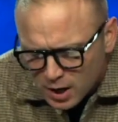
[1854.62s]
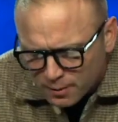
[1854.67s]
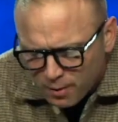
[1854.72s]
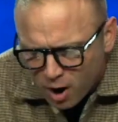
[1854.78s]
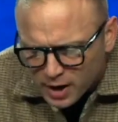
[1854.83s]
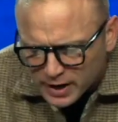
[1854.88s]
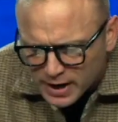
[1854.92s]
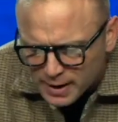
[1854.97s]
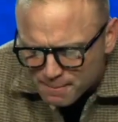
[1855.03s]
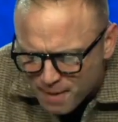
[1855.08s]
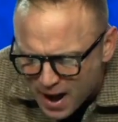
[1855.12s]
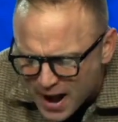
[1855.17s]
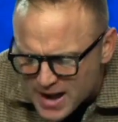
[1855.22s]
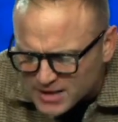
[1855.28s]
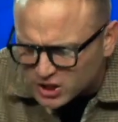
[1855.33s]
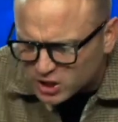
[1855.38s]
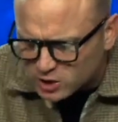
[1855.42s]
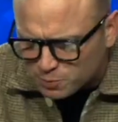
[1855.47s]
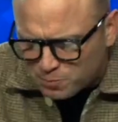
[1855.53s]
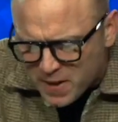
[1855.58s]
Come on, it
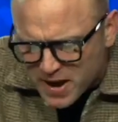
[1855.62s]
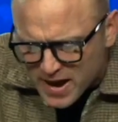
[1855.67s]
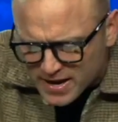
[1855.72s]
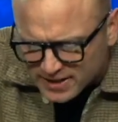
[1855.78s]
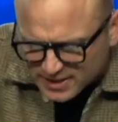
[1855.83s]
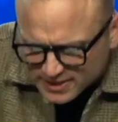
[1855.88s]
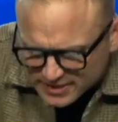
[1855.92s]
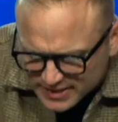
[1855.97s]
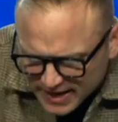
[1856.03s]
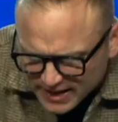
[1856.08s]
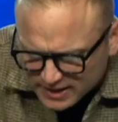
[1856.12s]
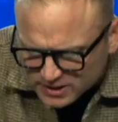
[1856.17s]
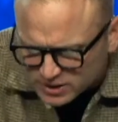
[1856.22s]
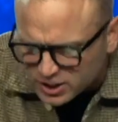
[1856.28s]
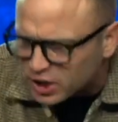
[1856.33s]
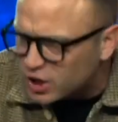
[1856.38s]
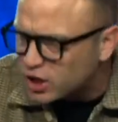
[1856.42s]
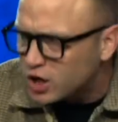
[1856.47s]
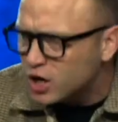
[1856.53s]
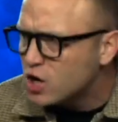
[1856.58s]
might just be a stick
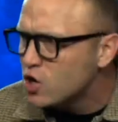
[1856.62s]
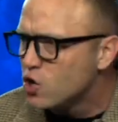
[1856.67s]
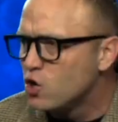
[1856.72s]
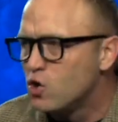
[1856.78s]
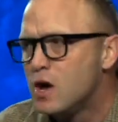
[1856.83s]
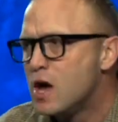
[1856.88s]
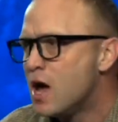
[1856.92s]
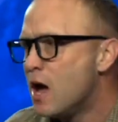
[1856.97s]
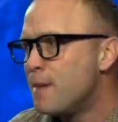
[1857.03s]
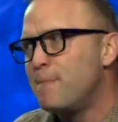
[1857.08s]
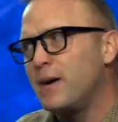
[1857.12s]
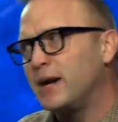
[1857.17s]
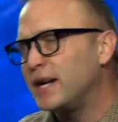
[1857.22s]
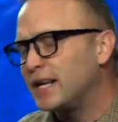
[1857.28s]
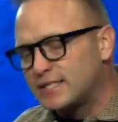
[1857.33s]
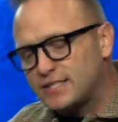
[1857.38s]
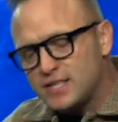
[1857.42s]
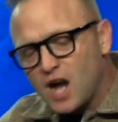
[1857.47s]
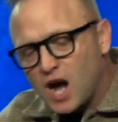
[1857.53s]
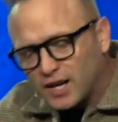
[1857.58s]
to you, but
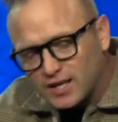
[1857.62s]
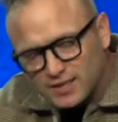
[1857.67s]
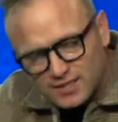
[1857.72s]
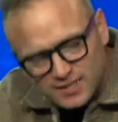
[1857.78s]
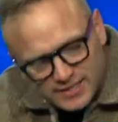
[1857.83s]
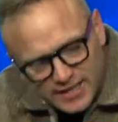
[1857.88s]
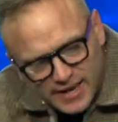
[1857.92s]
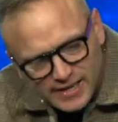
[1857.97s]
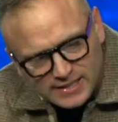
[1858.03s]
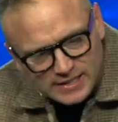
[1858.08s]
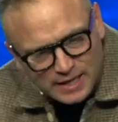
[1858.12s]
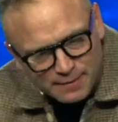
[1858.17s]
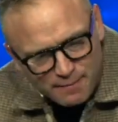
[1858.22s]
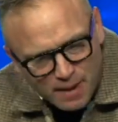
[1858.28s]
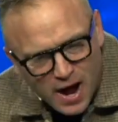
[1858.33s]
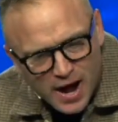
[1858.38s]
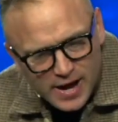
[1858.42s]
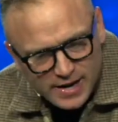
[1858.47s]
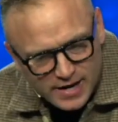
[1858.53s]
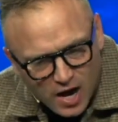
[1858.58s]
it's not a stick to
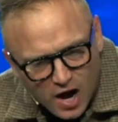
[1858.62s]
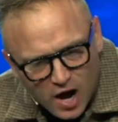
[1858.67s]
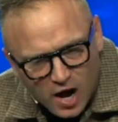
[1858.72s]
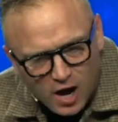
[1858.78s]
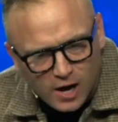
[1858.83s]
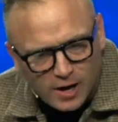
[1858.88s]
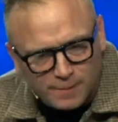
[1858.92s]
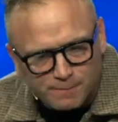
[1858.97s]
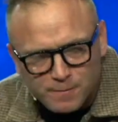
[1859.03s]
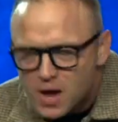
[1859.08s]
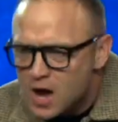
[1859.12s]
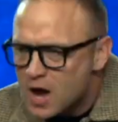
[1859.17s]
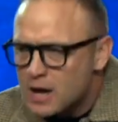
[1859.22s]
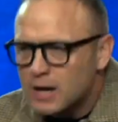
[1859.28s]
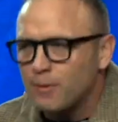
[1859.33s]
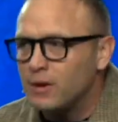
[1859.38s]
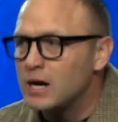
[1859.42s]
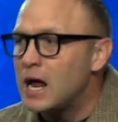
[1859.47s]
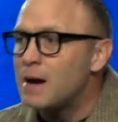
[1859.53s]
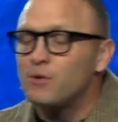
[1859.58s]
my God.
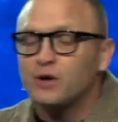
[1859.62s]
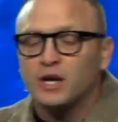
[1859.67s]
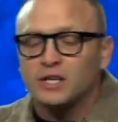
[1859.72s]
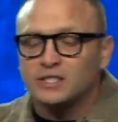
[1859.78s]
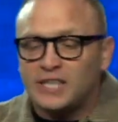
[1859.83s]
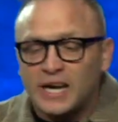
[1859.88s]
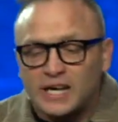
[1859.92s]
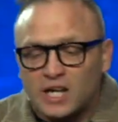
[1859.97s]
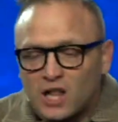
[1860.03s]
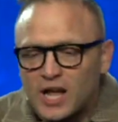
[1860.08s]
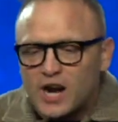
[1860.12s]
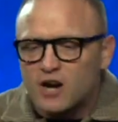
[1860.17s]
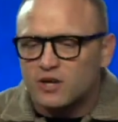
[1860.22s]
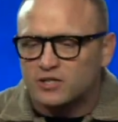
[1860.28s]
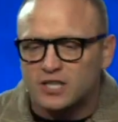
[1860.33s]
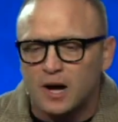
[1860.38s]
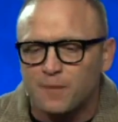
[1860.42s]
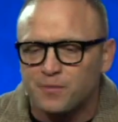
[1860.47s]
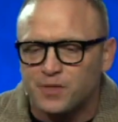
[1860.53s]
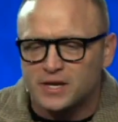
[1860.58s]
Come on, I want to
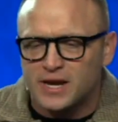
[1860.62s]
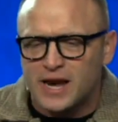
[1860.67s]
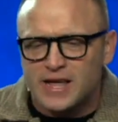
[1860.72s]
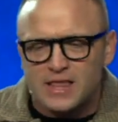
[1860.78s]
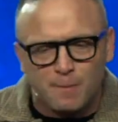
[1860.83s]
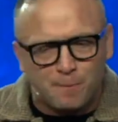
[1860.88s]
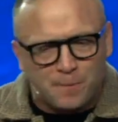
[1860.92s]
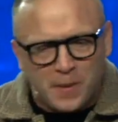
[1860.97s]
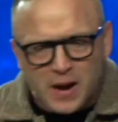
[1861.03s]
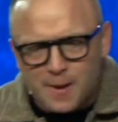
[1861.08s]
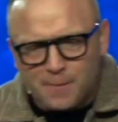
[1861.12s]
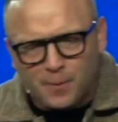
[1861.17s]
declare something today, that